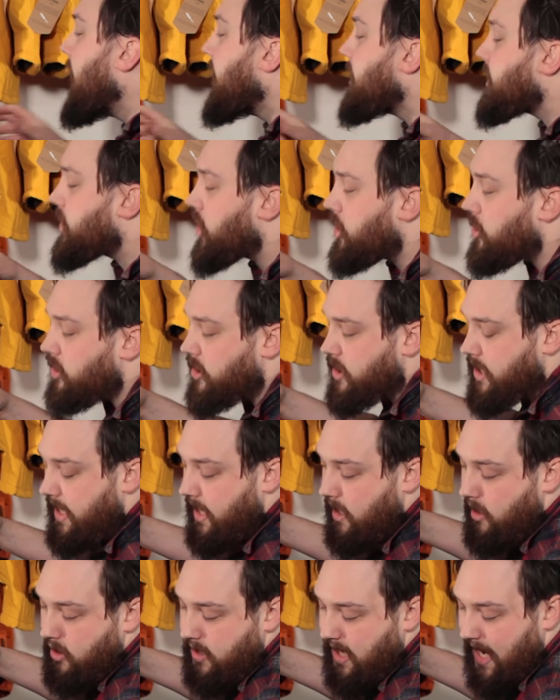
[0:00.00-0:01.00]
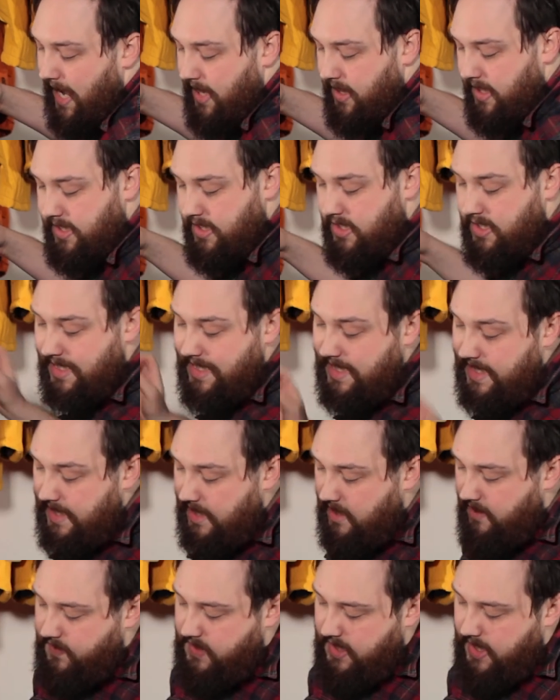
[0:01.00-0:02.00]
So taking a look at the
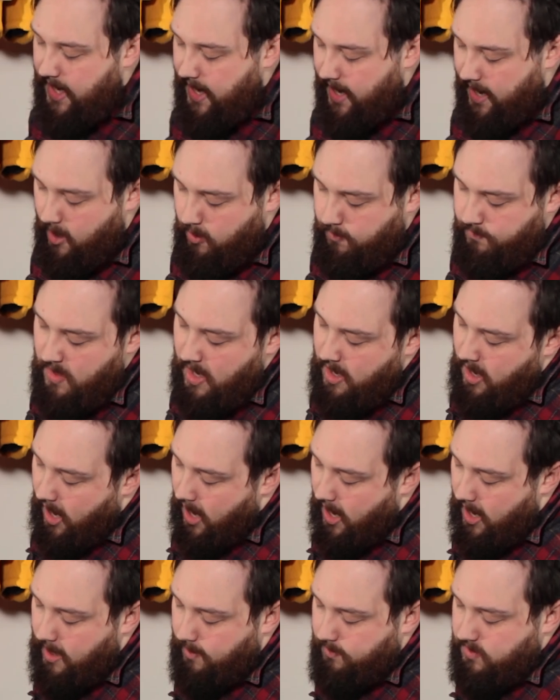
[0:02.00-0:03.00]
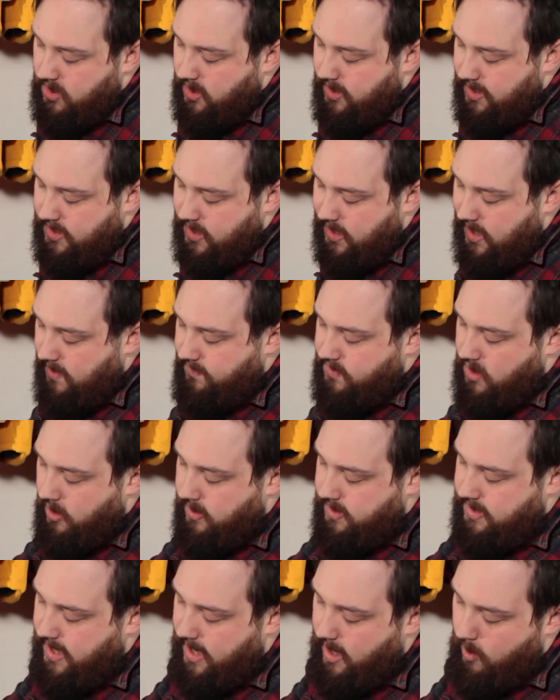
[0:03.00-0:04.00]
sleeves now, so the sleeves
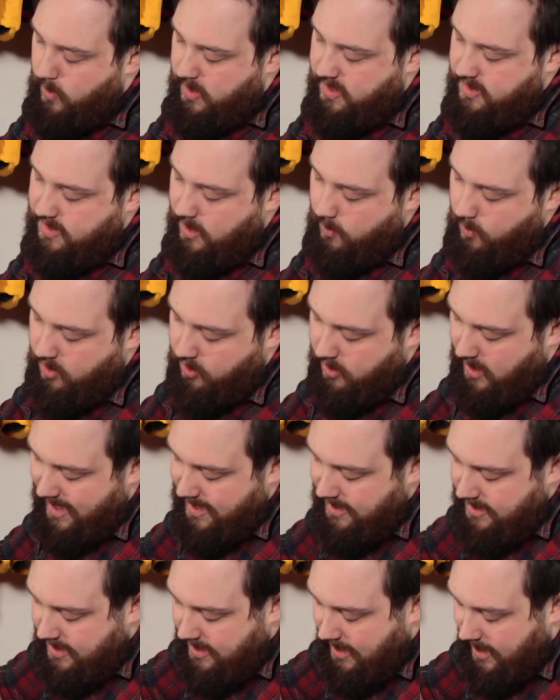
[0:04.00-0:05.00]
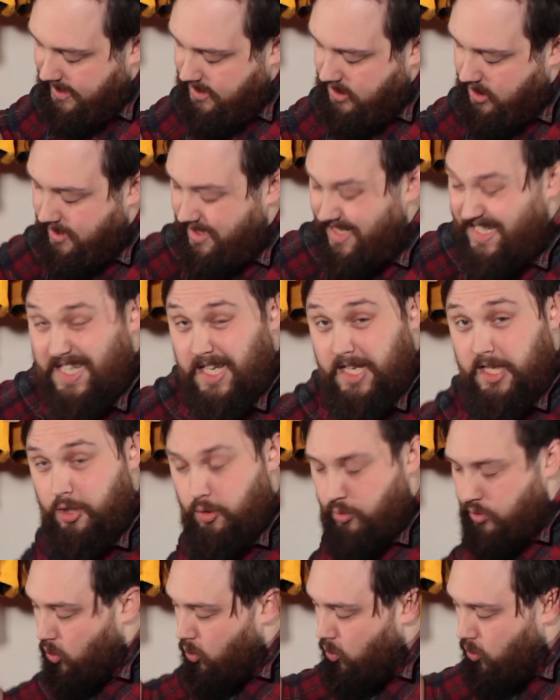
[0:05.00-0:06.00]
going down, we can see we've got the insulation
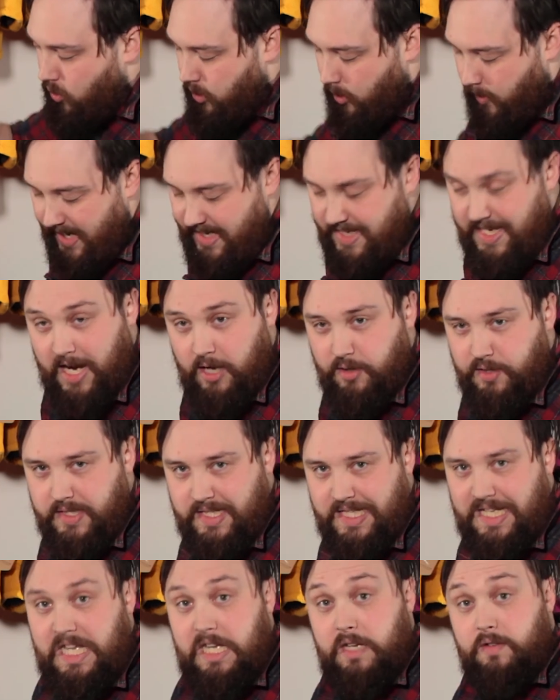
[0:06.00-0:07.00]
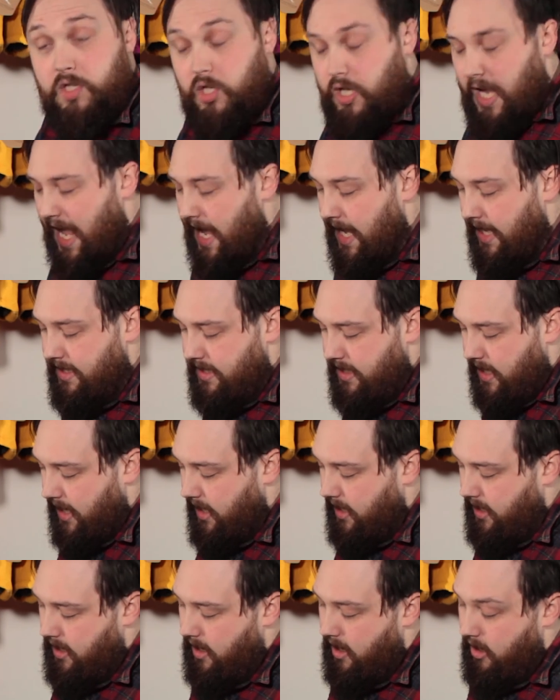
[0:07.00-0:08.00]
continues all the way down your sleeves, so your hands
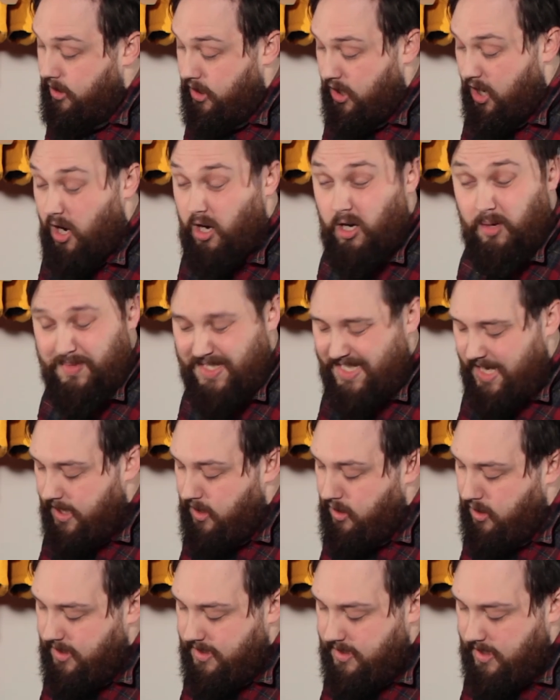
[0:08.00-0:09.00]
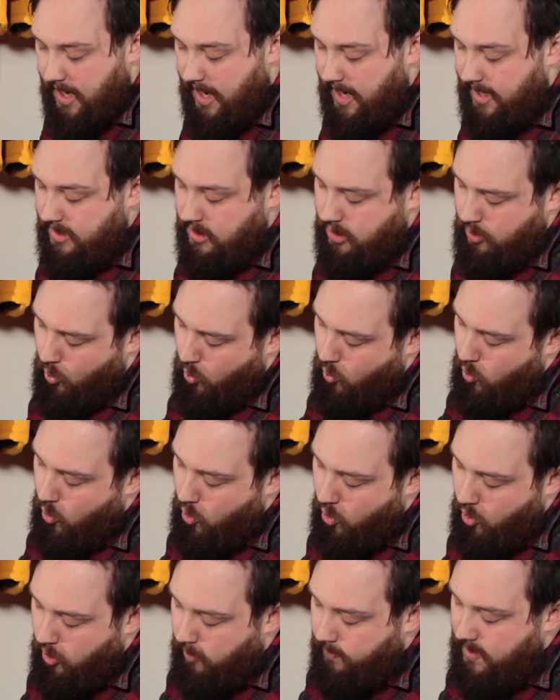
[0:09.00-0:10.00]
stay and your arms stay nice and
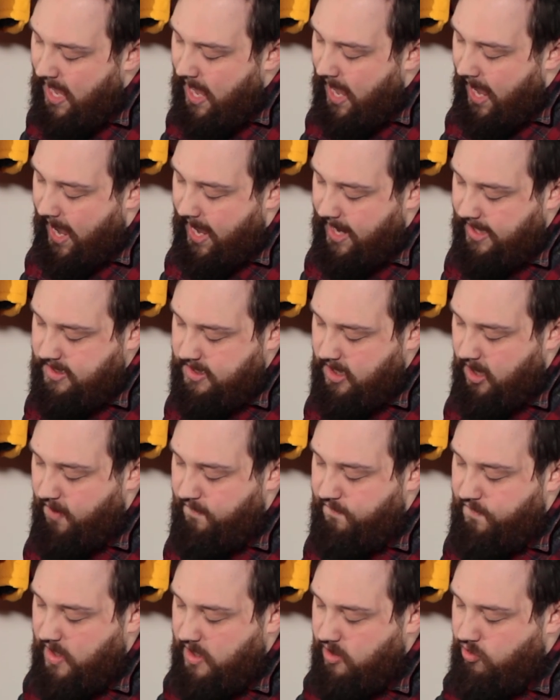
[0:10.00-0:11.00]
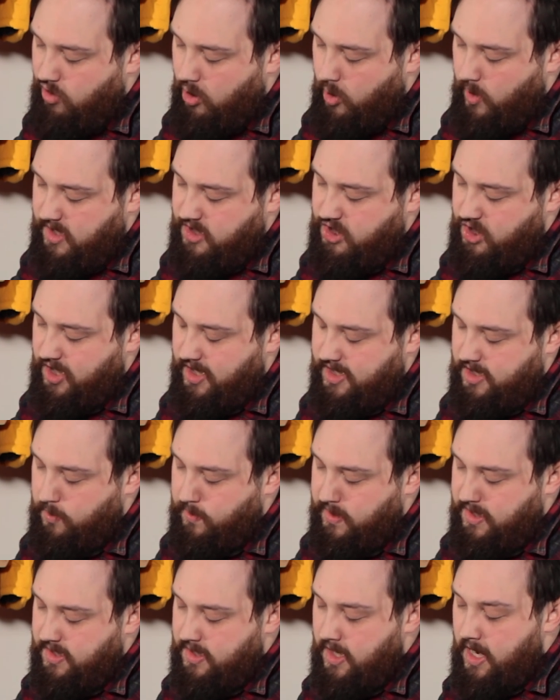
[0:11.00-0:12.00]
warm, and Velcro
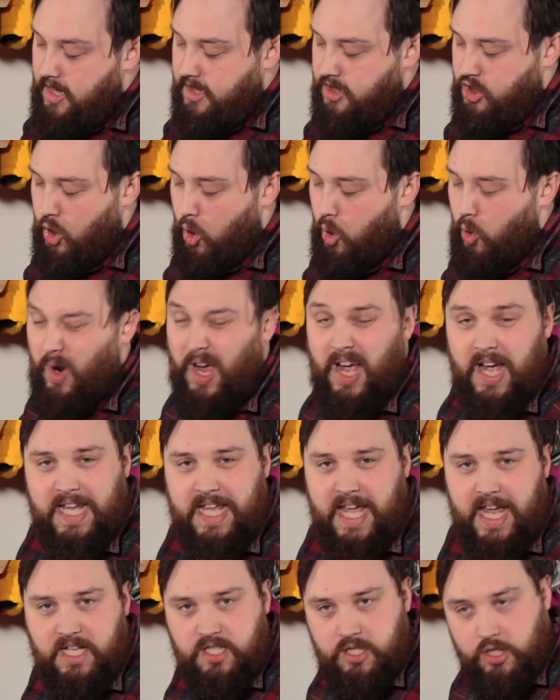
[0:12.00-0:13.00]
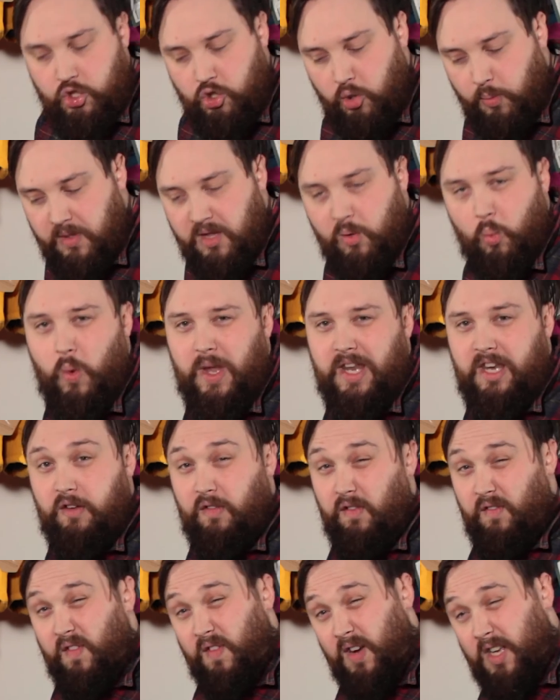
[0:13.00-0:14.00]
adjustments, so again just stopping the wind
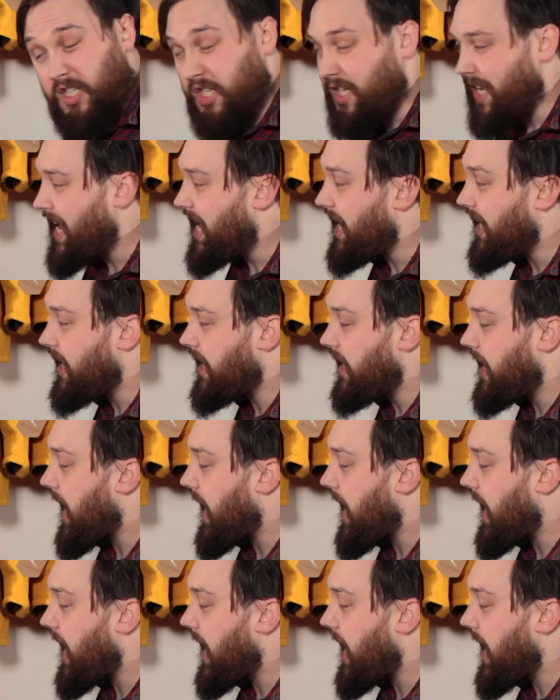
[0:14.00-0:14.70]
from flushing in and